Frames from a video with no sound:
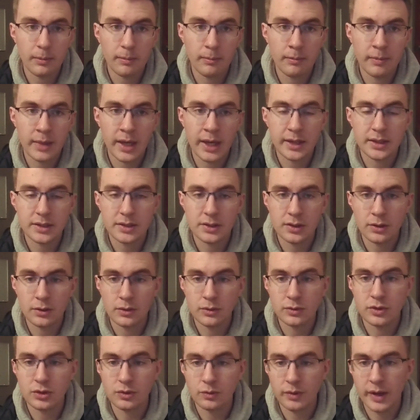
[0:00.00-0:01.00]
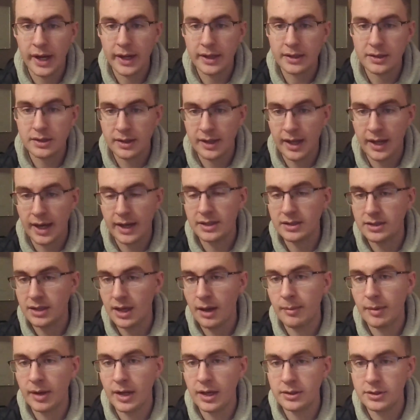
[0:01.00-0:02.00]
makes you direct that
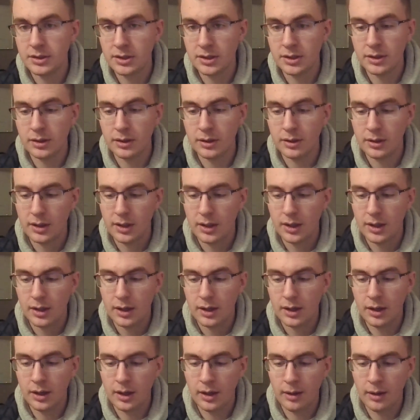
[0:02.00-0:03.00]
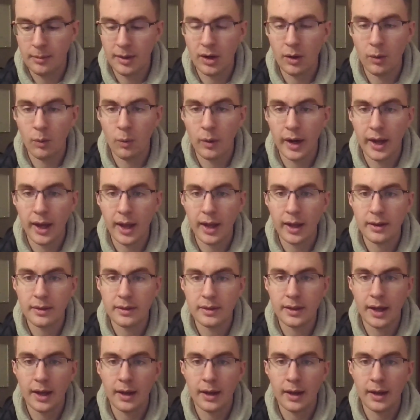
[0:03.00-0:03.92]
examination in a way